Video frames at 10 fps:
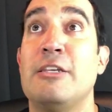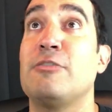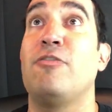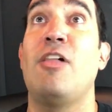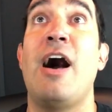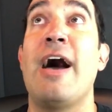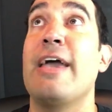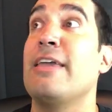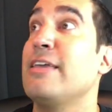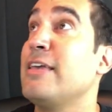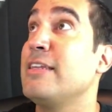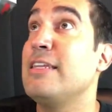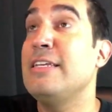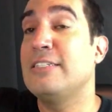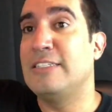this fly
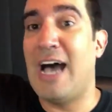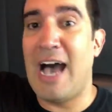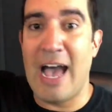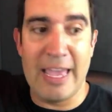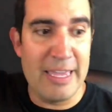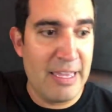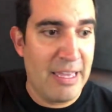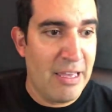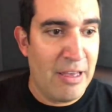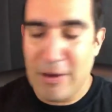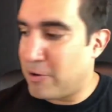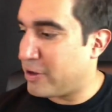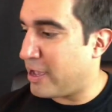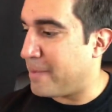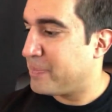needs to die.
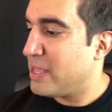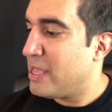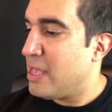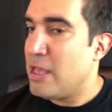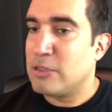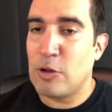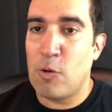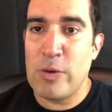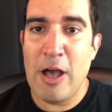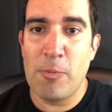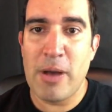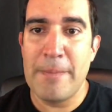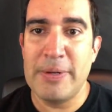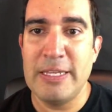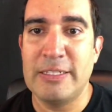Okay. So we help
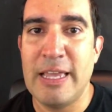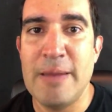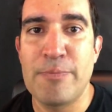companies